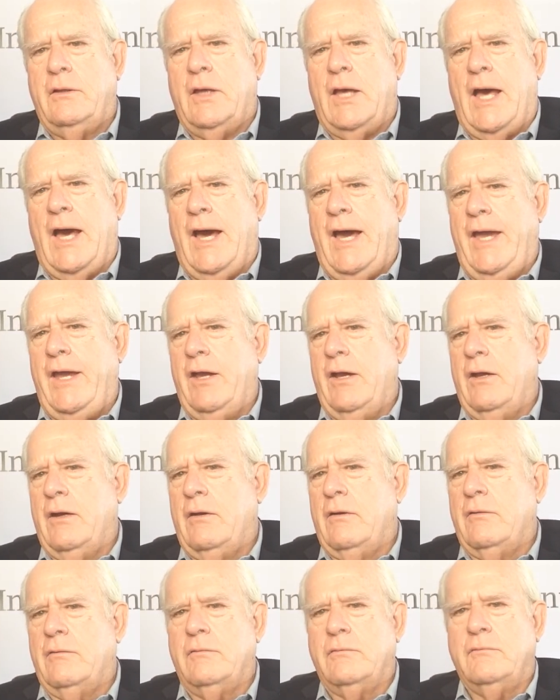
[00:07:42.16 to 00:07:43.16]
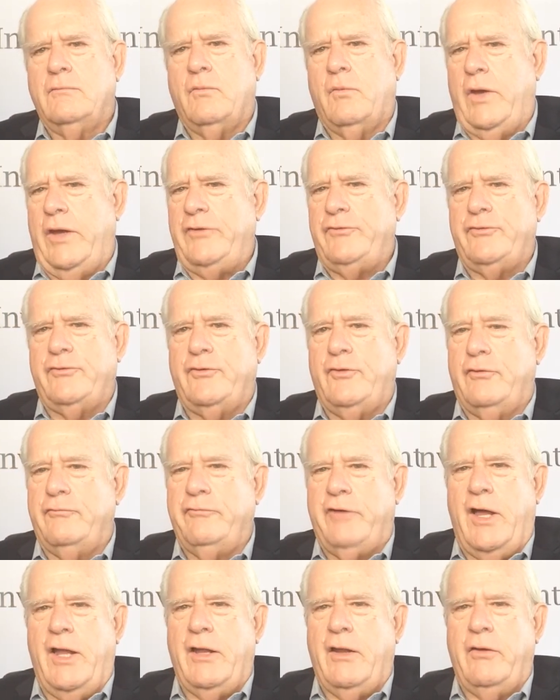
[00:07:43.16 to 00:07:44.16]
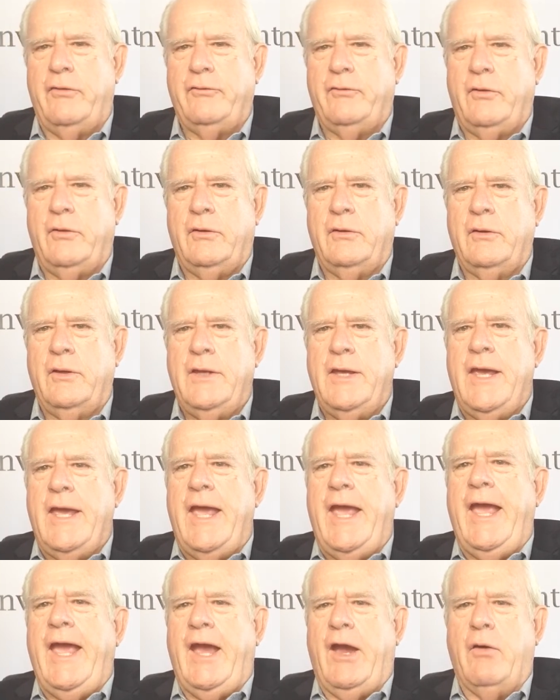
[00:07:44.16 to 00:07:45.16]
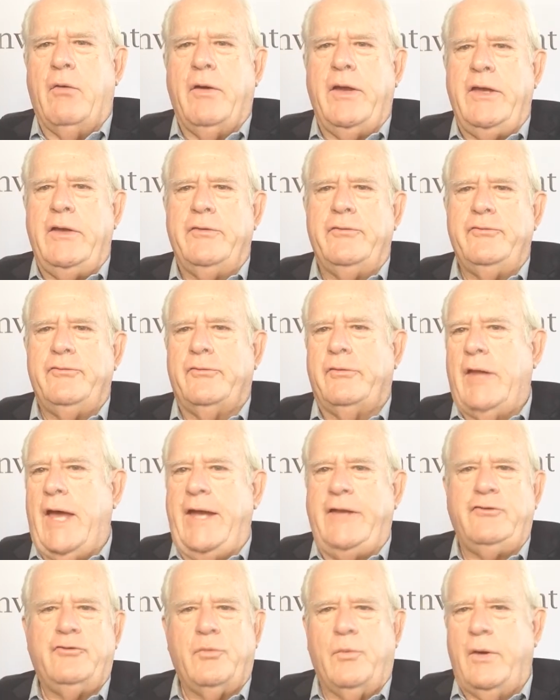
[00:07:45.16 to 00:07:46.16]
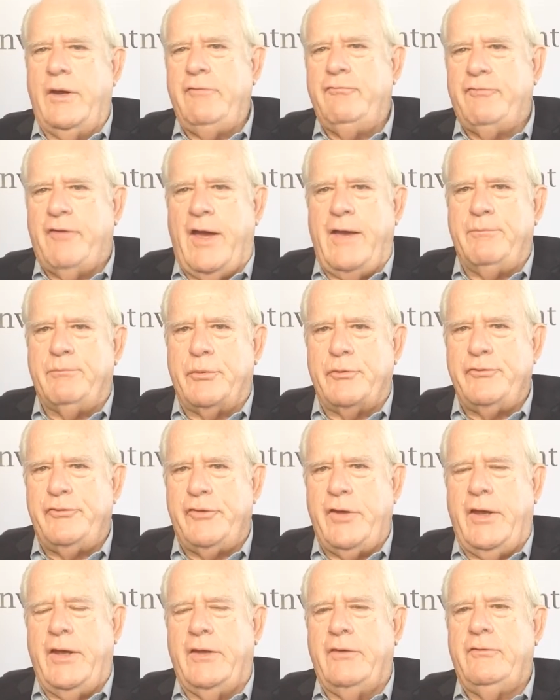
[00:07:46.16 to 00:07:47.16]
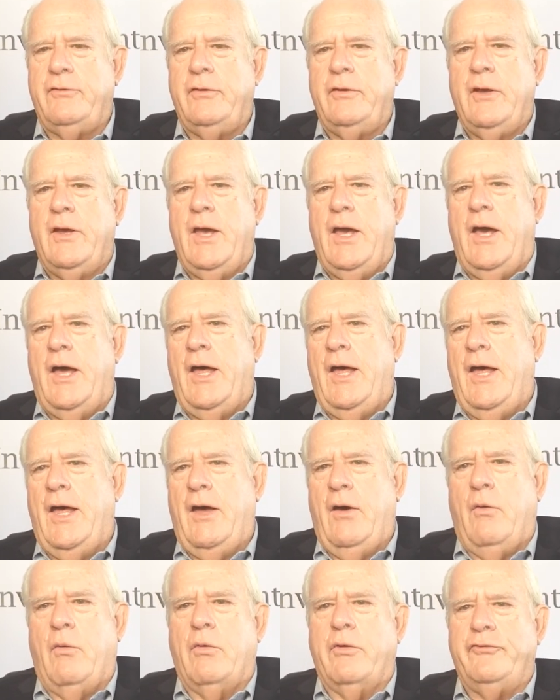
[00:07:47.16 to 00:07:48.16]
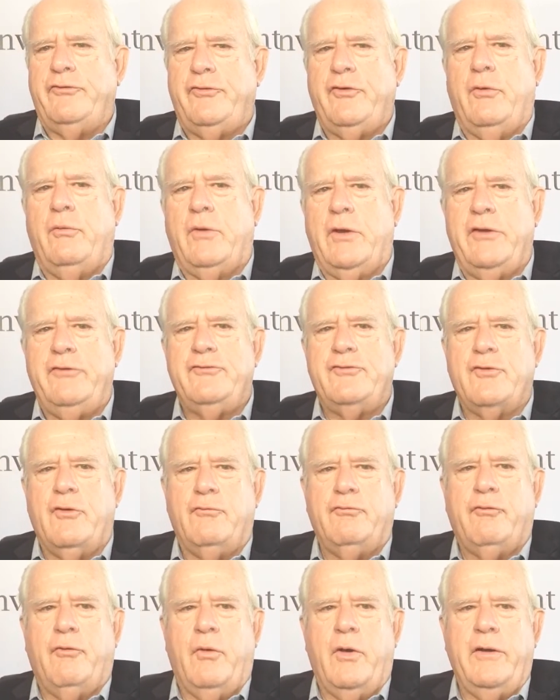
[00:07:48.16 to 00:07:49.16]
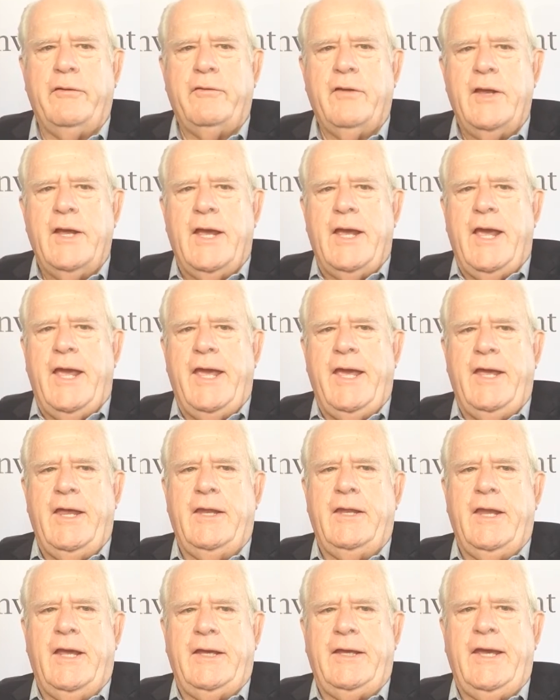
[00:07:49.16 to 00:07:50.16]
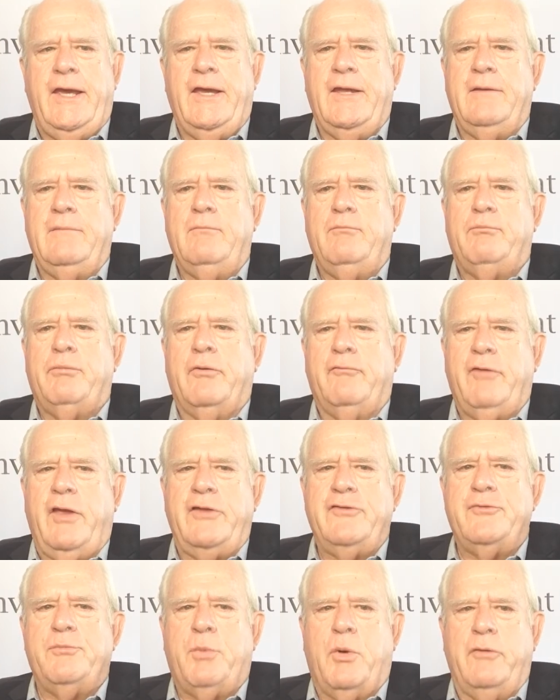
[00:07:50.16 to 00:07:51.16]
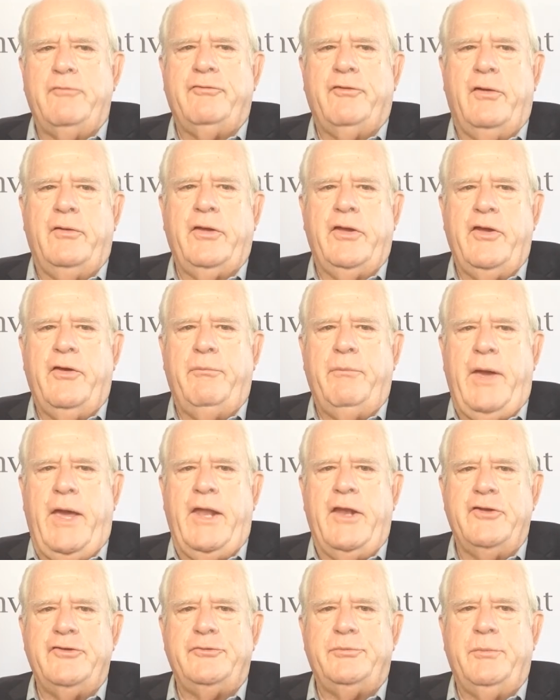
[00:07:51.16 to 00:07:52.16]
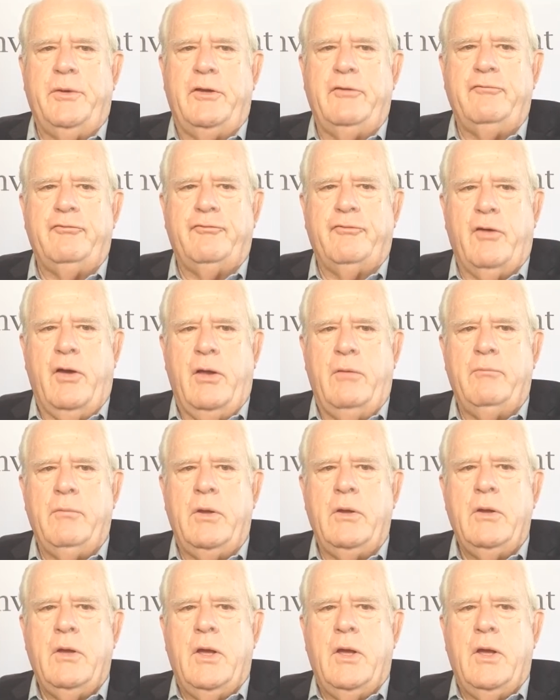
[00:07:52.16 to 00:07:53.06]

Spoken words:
higher risk or volatile areas like 25%, or so on and so forth, it again prevents portfolio management from